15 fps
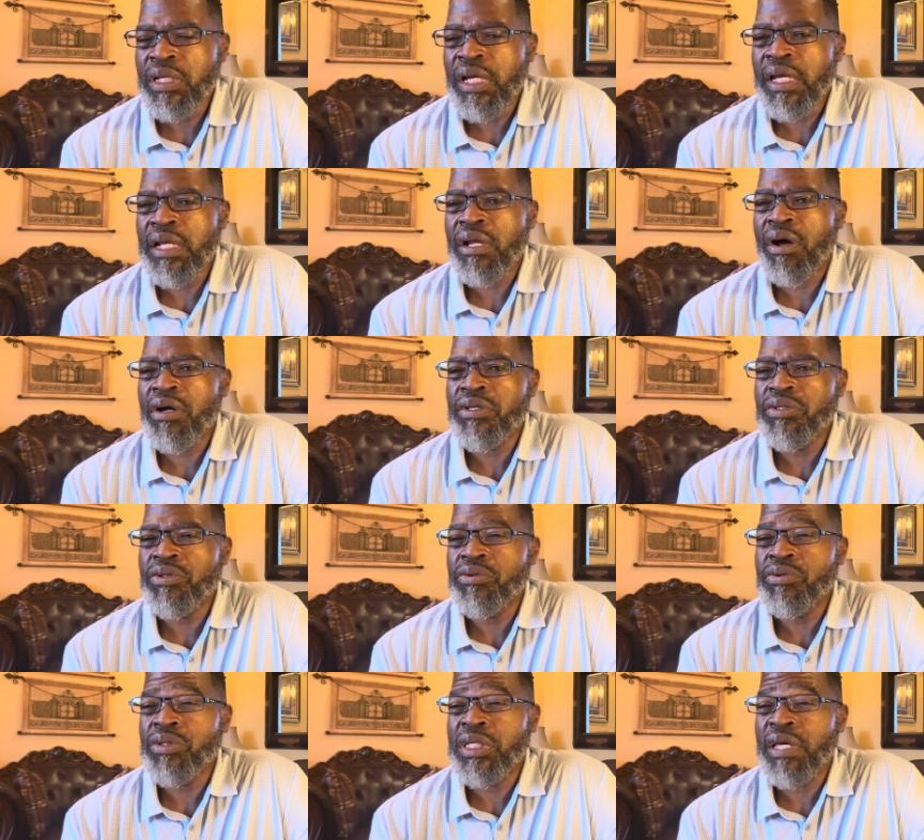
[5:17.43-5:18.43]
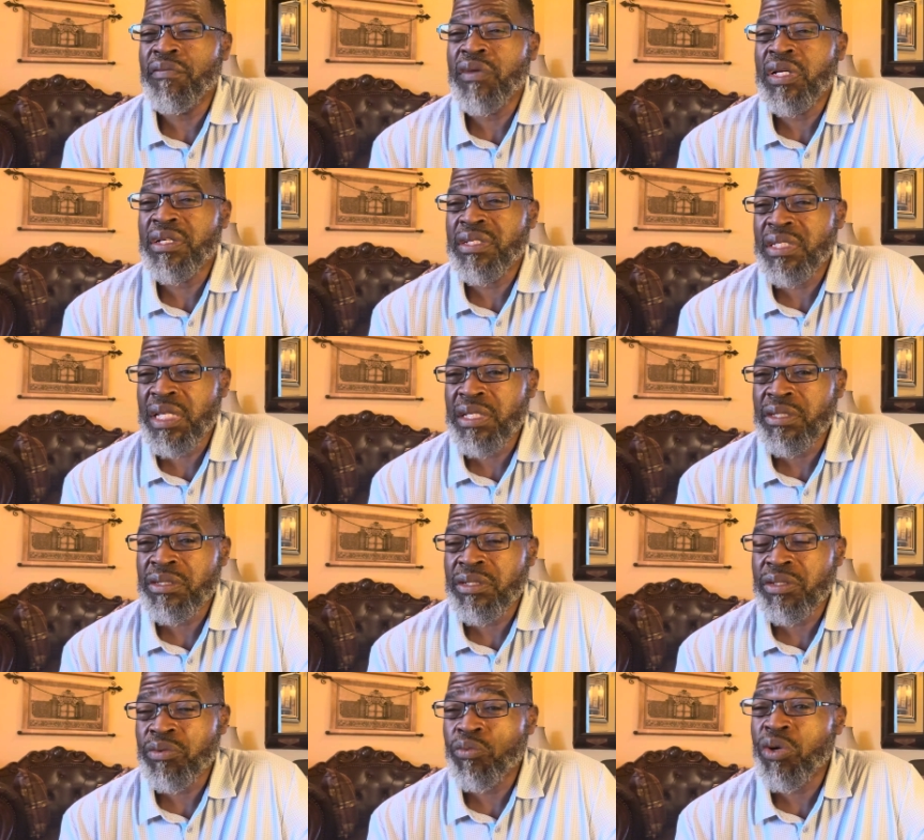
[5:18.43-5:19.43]
And are you giving attention
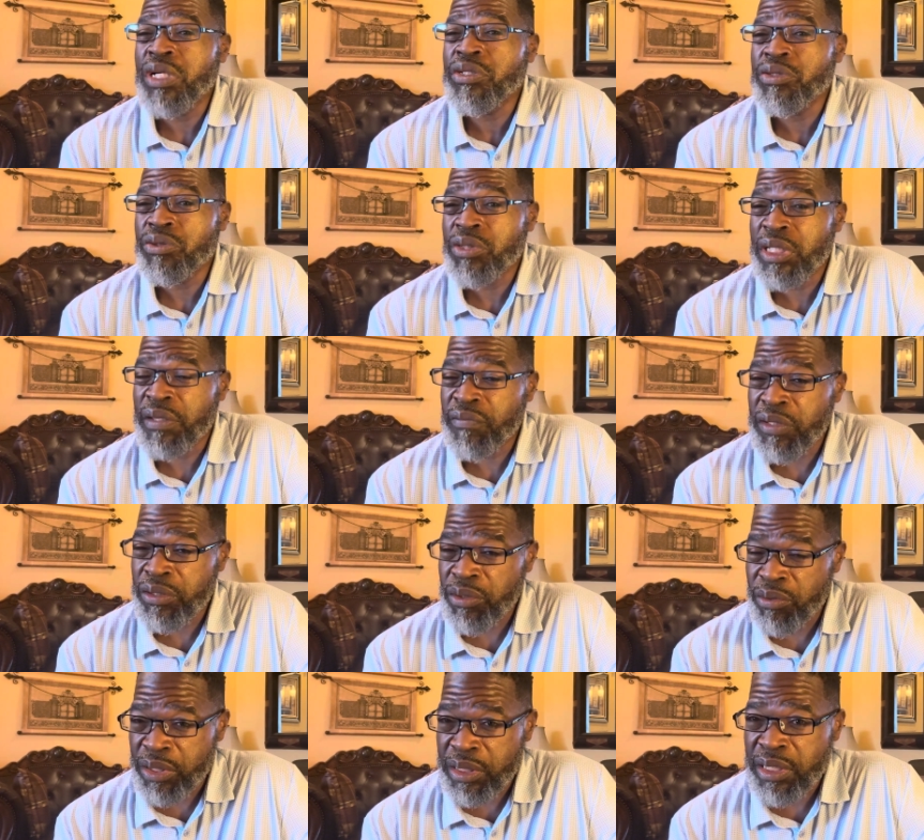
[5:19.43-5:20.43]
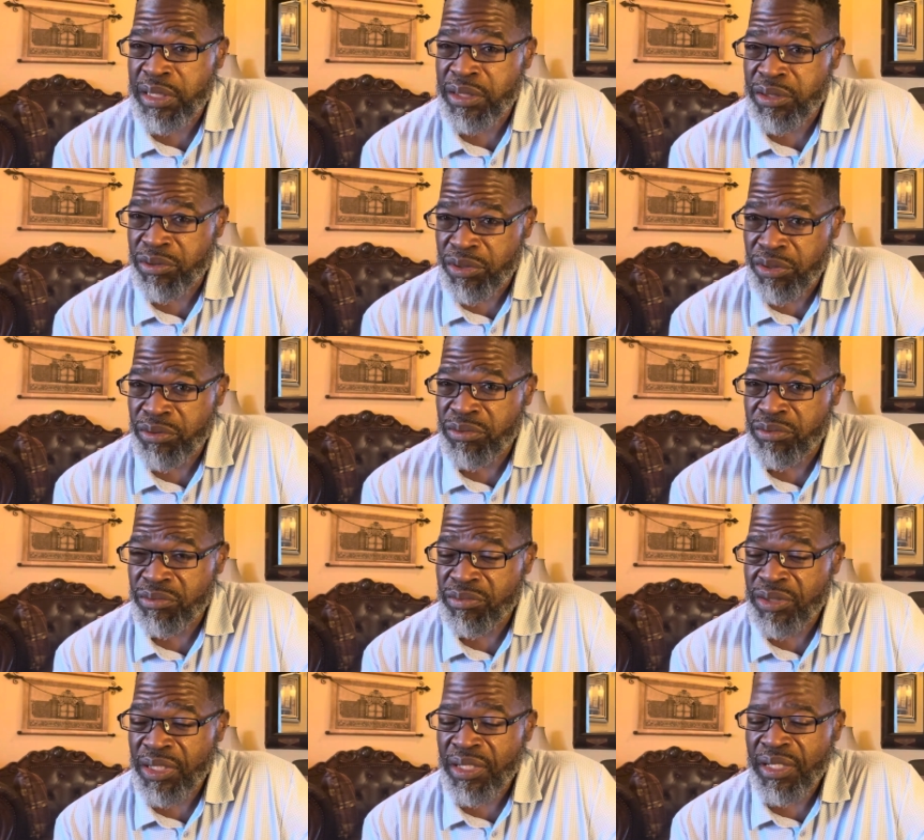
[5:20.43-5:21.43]
to what you're giving your attention to?
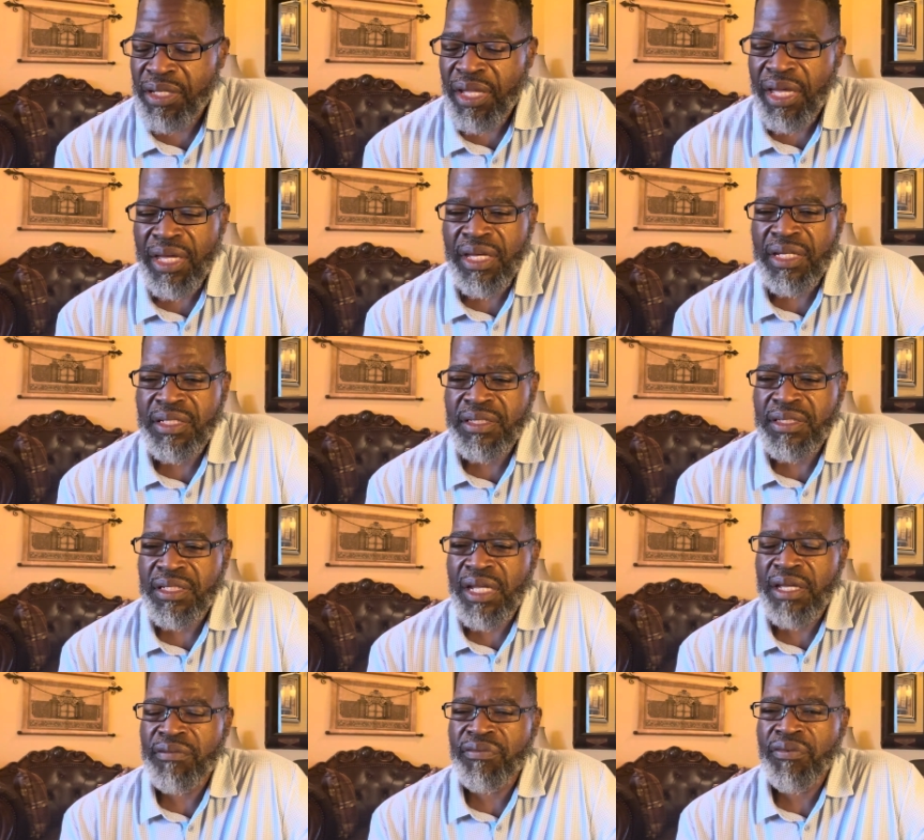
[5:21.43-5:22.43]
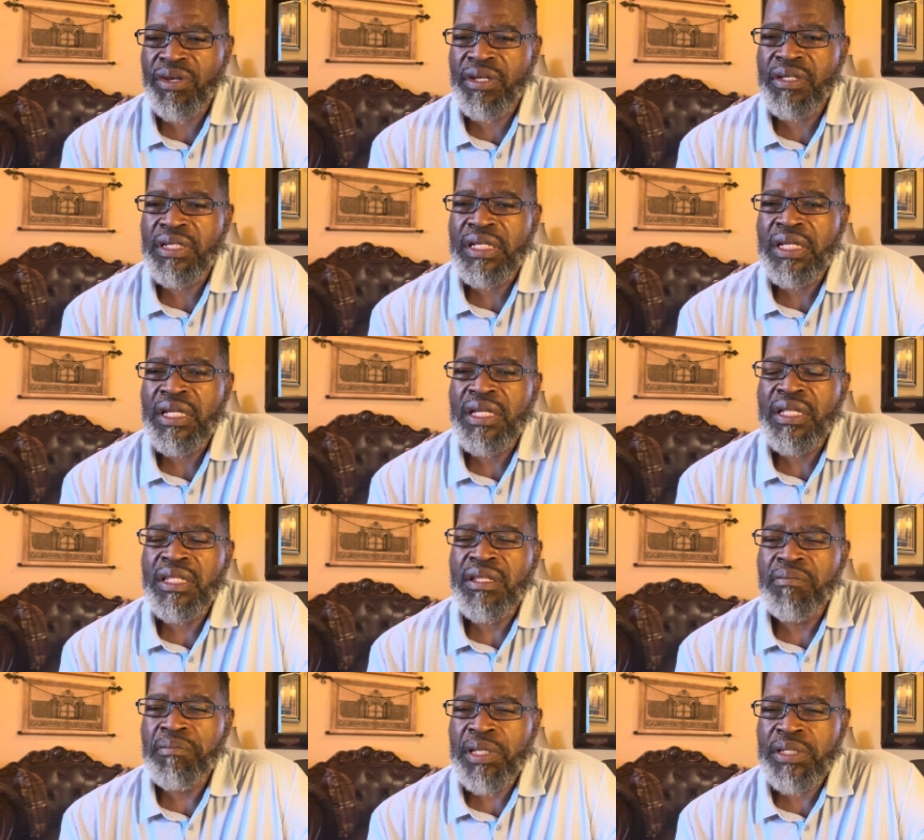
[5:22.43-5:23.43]
Hey, today, friend, the
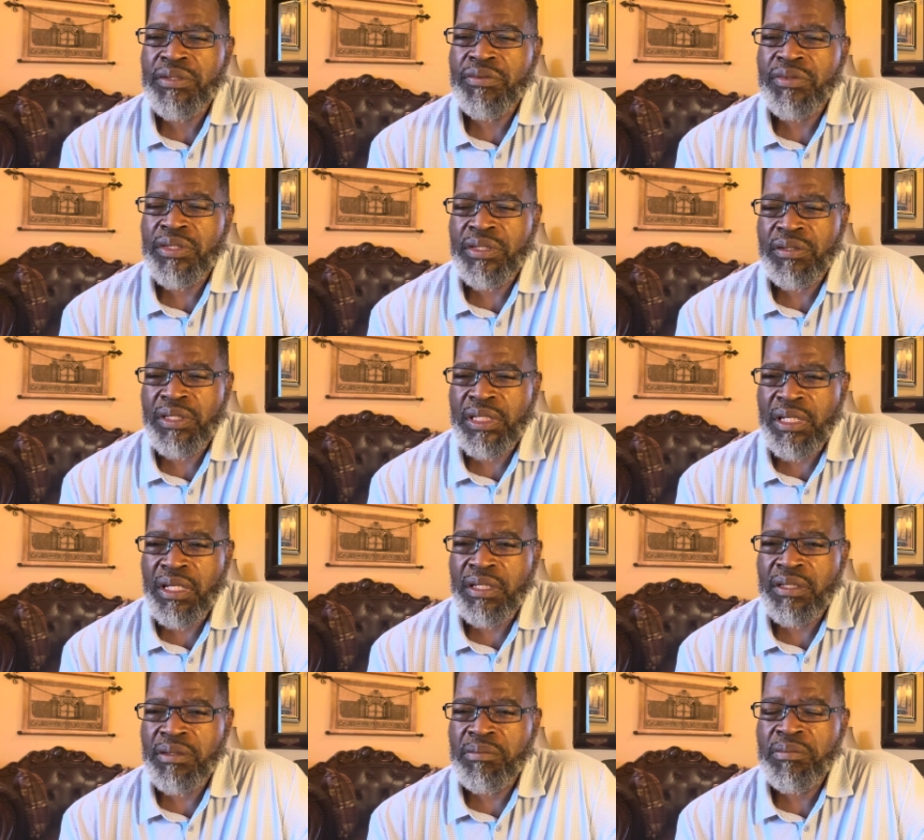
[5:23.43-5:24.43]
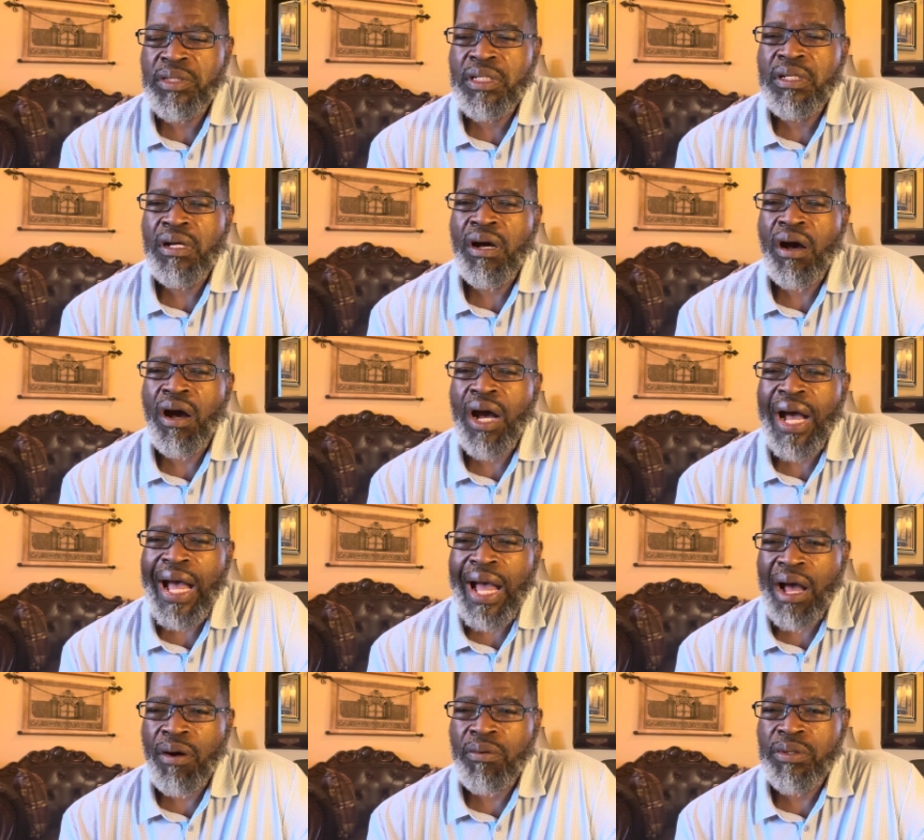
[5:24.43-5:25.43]
mysteries of the kingdom are
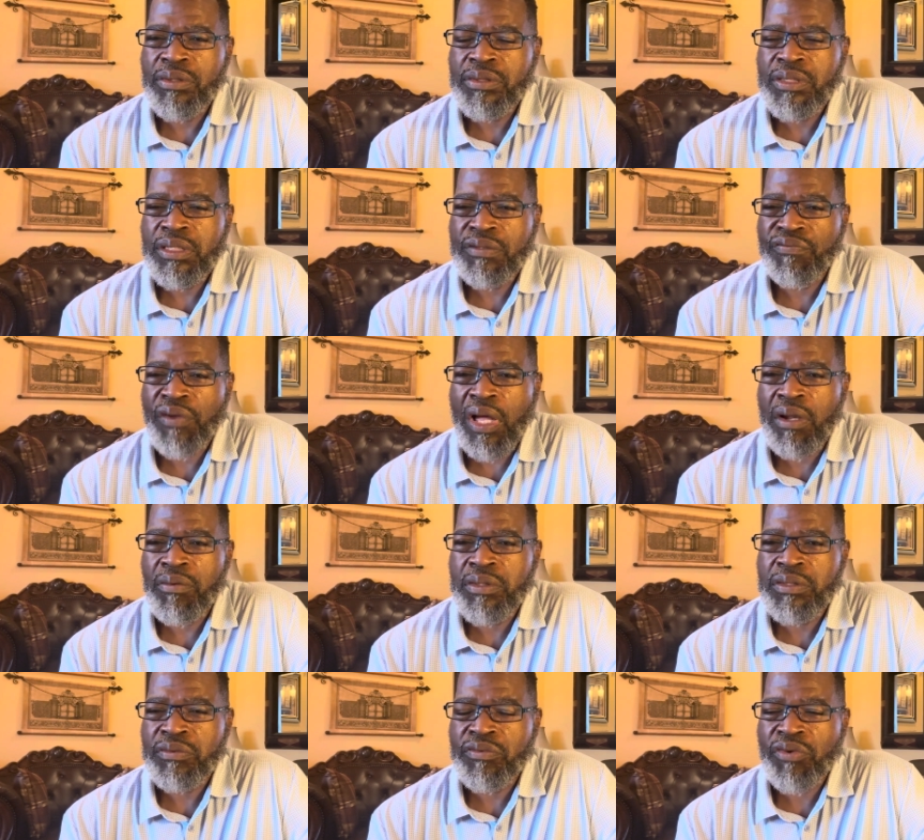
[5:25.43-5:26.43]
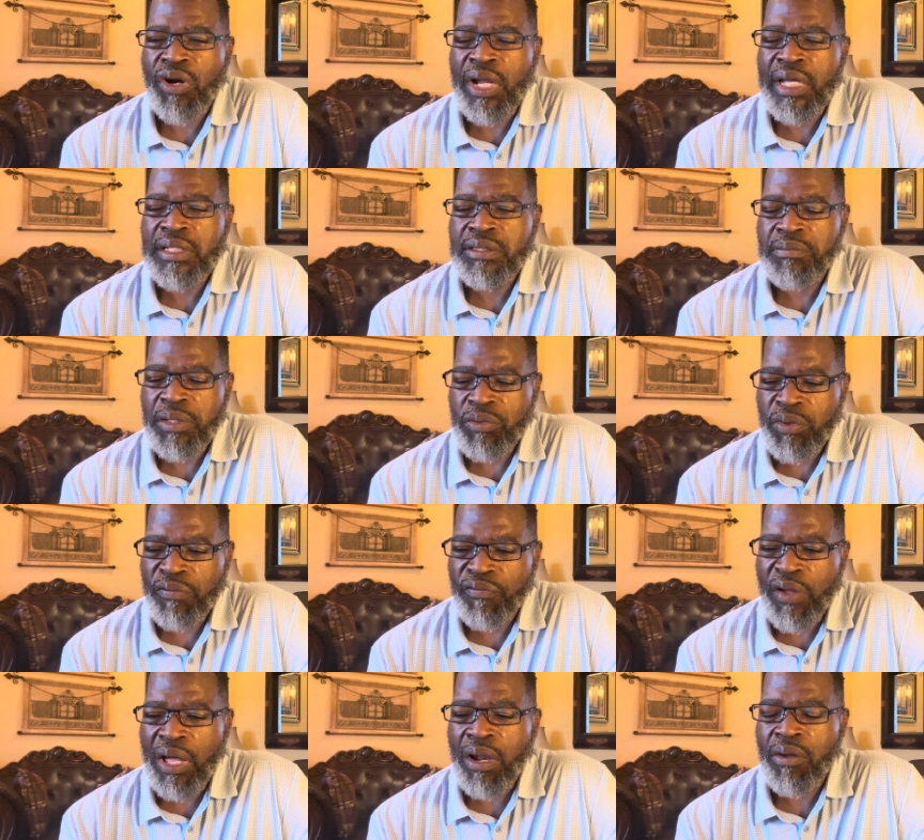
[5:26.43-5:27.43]
ours as followers of Christ. May we
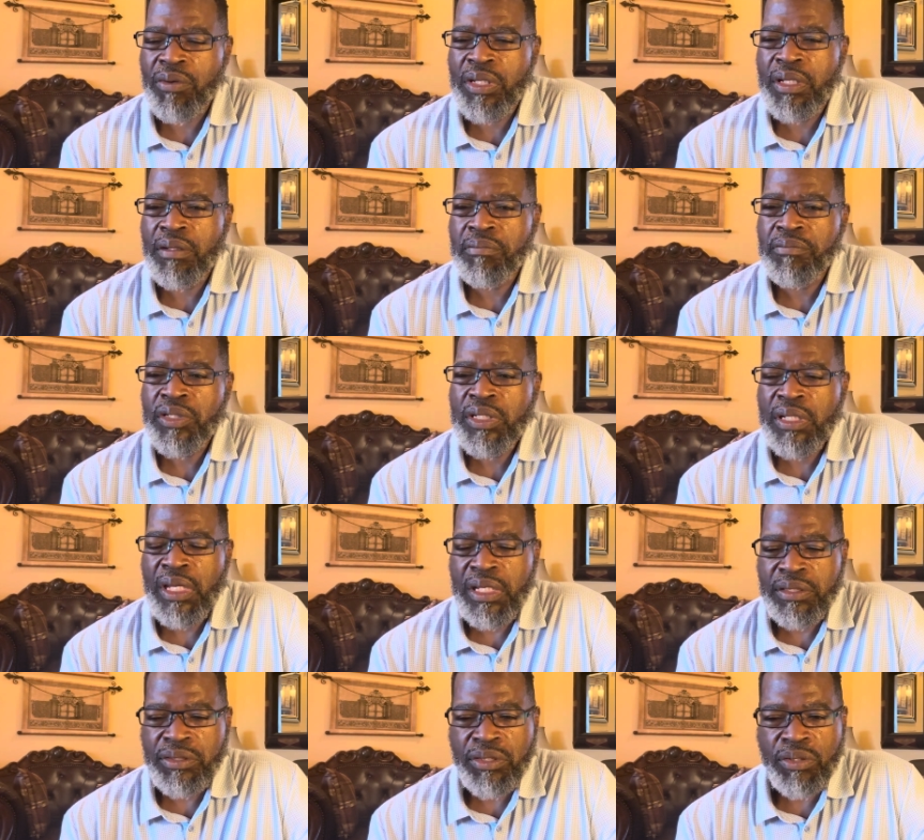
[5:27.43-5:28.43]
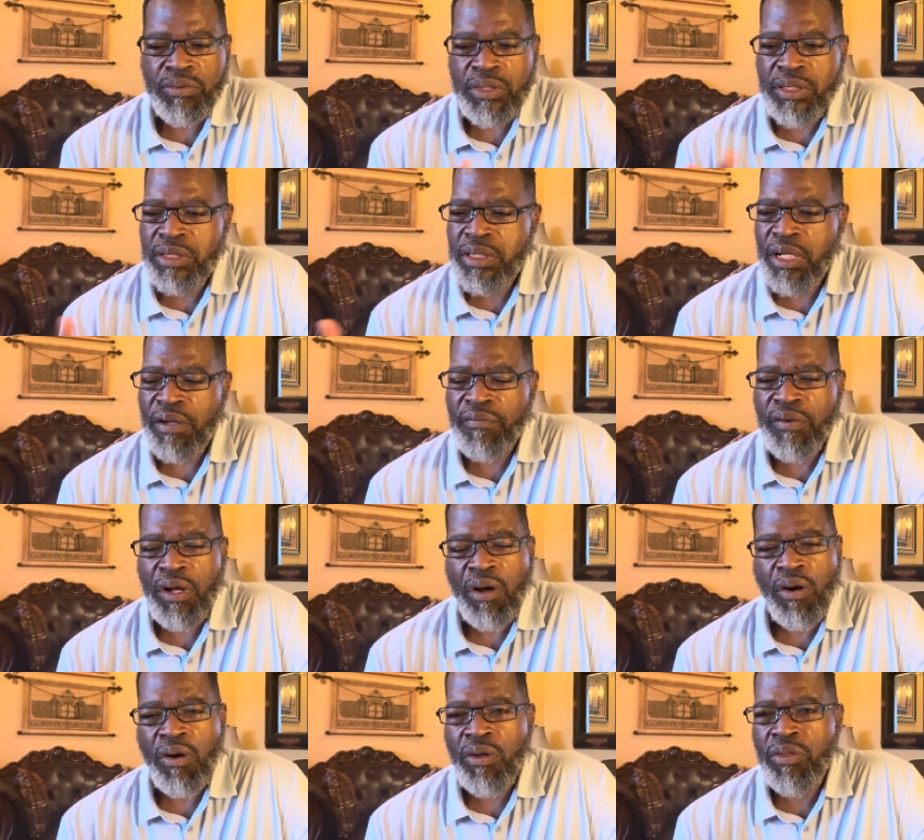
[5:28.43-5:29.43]
follow him and so discover
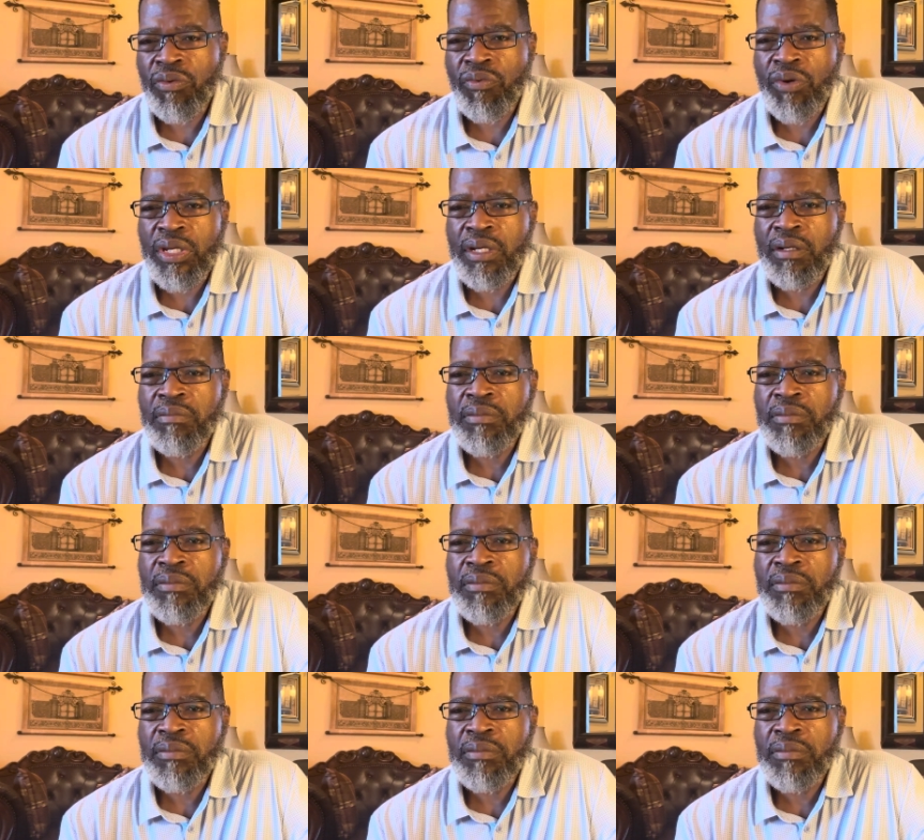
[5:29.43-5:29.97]
all the realm